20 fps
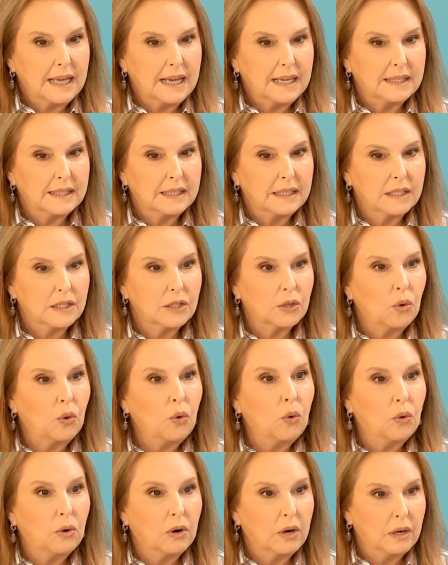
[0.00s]
has its
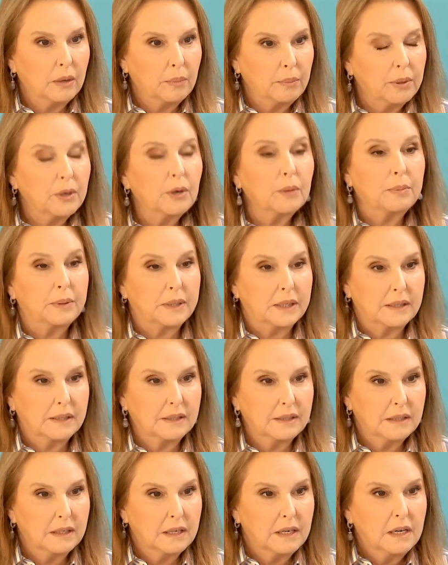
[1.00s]
core
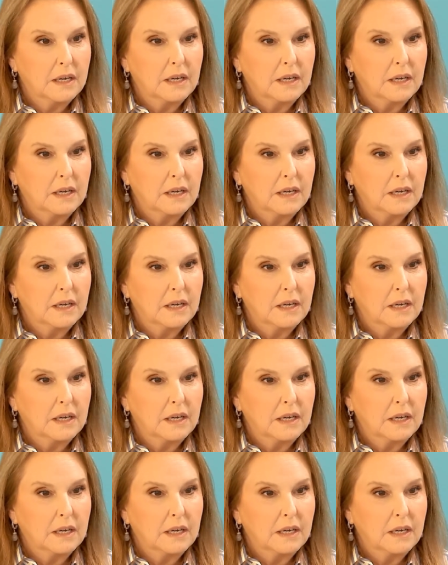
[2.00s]
purpose.